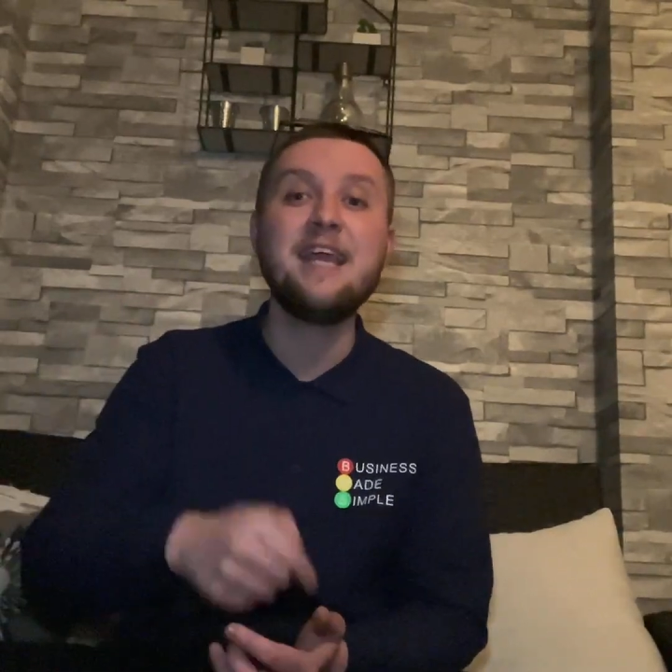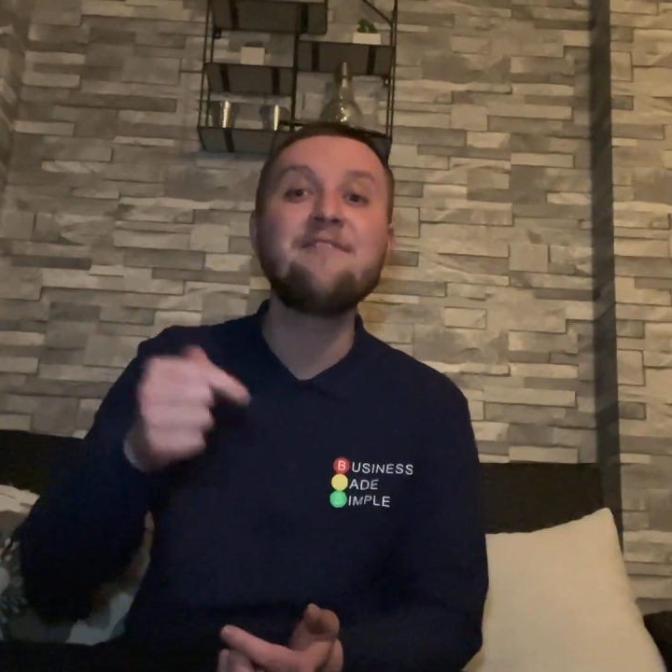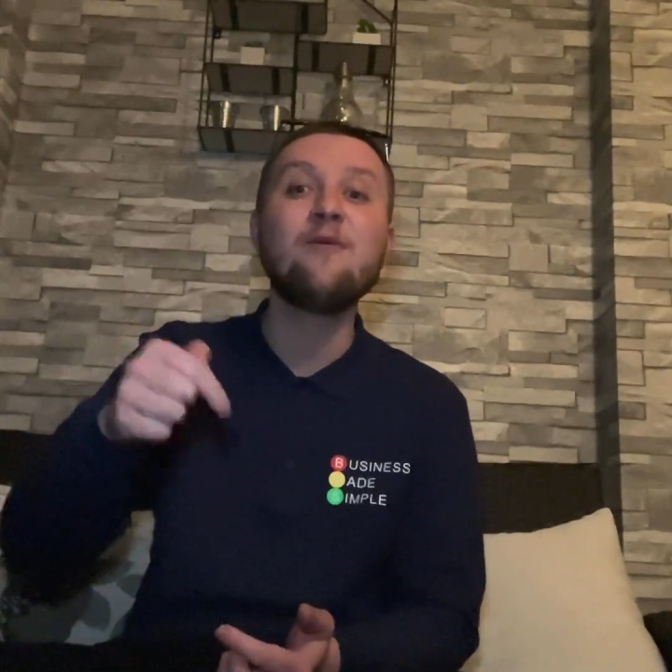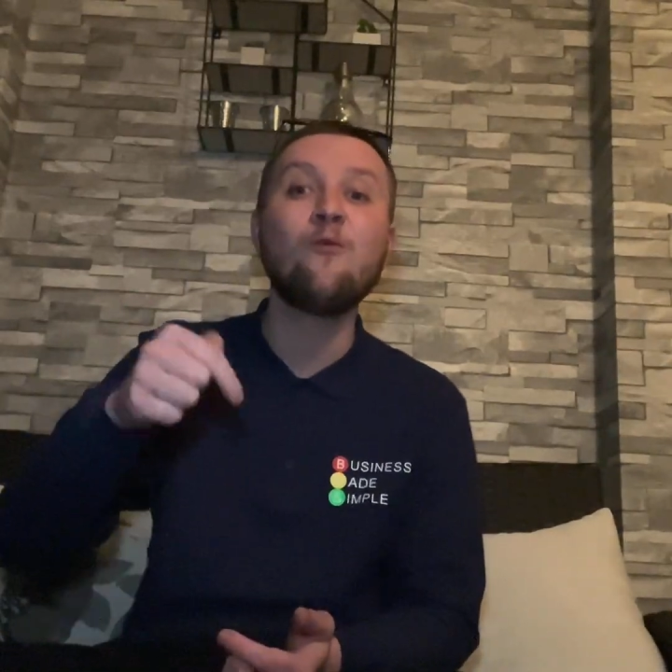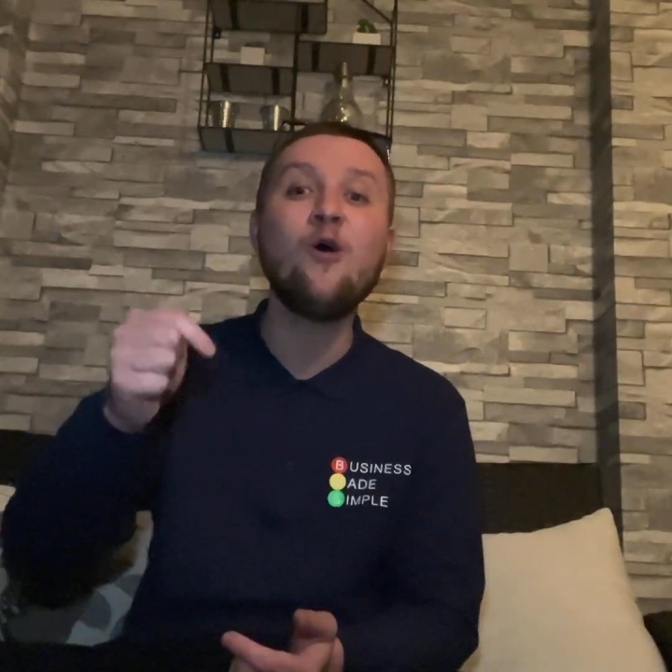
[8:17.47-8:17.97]
if
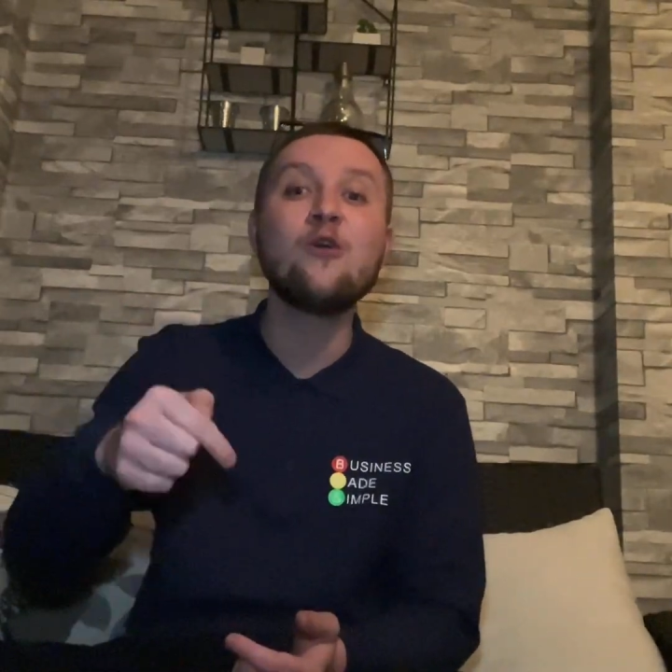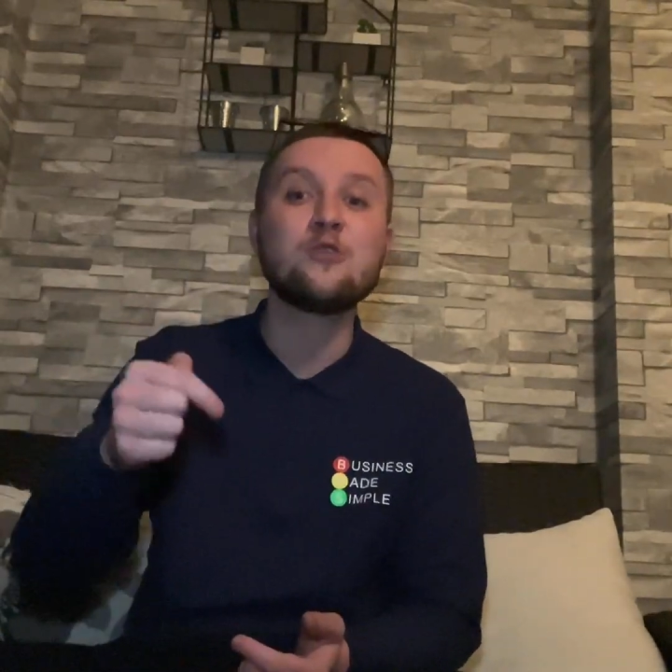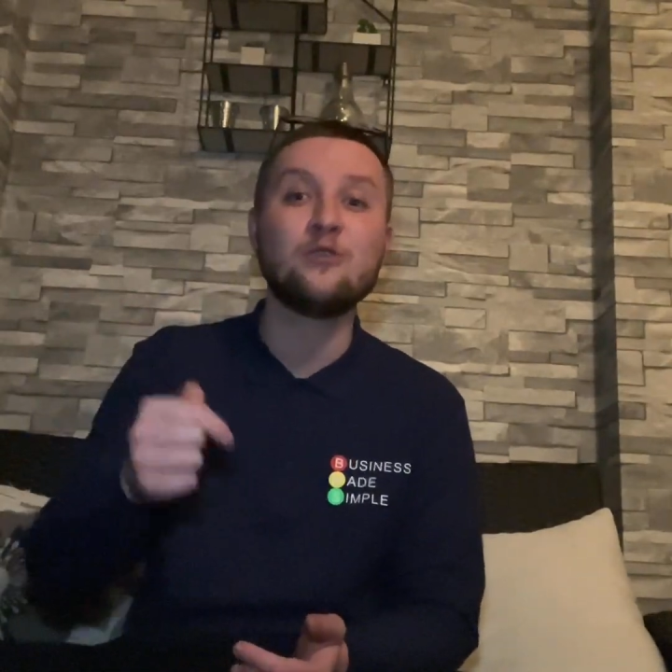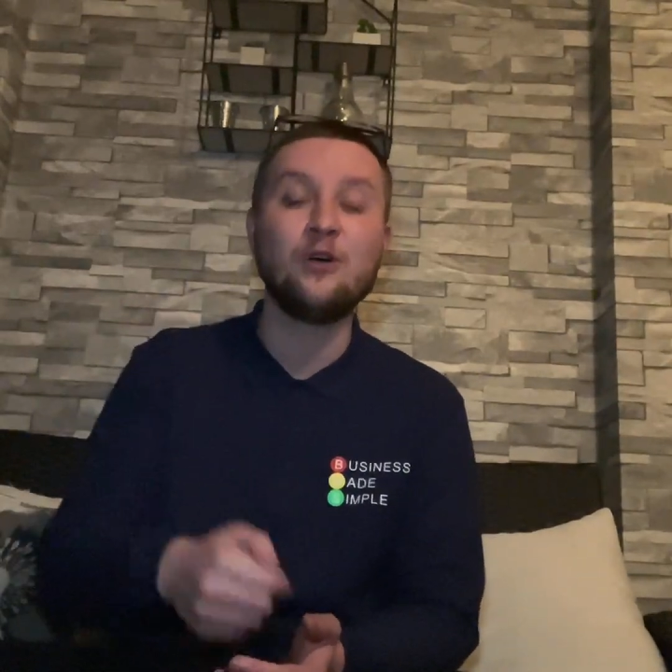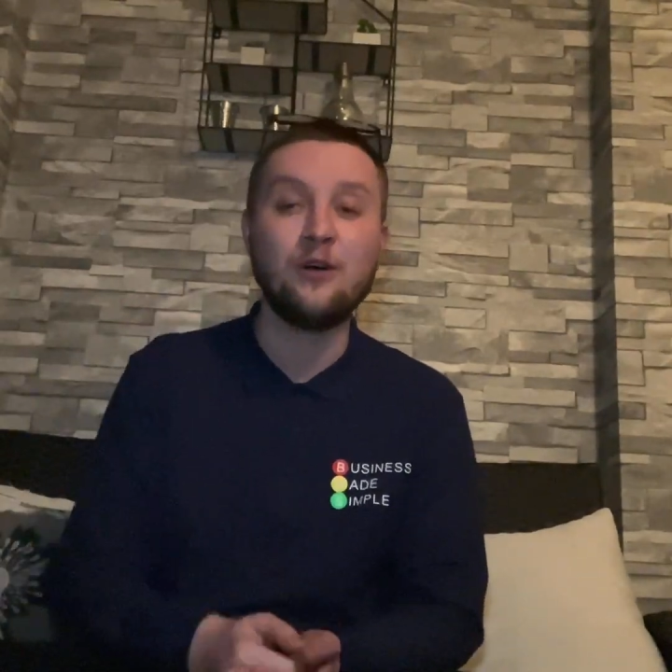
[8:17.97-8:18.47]
it worked
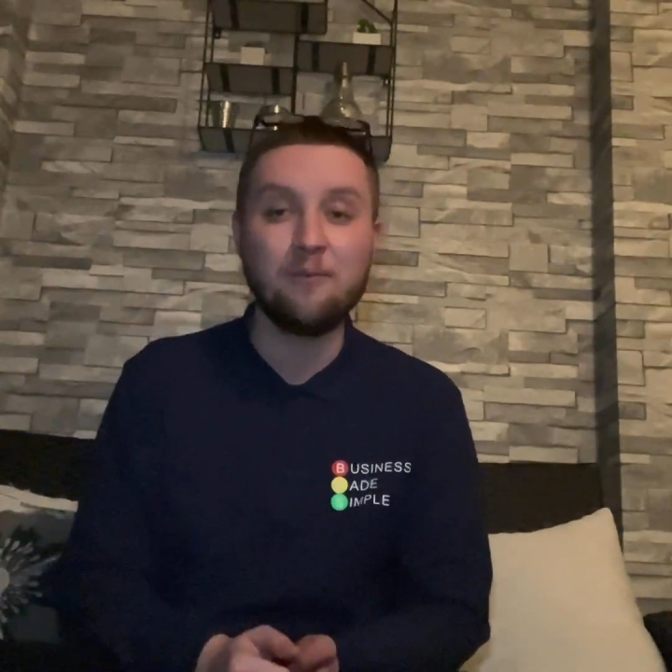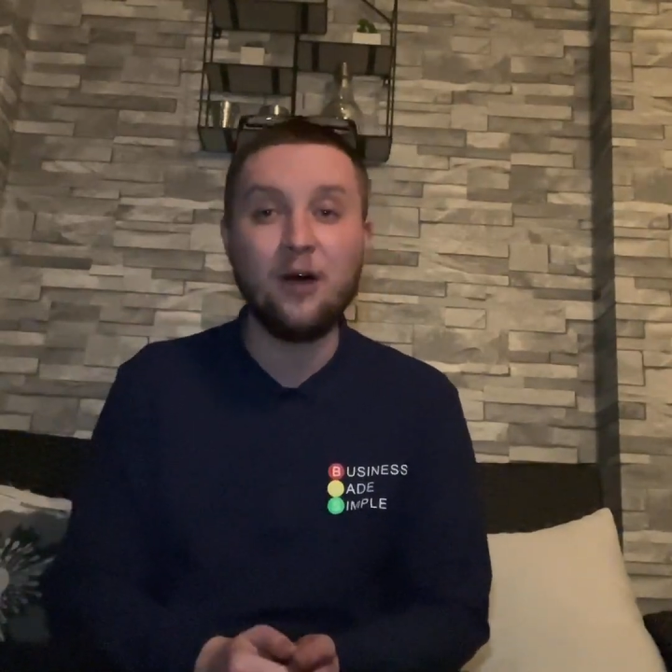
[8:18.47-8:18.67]
or not.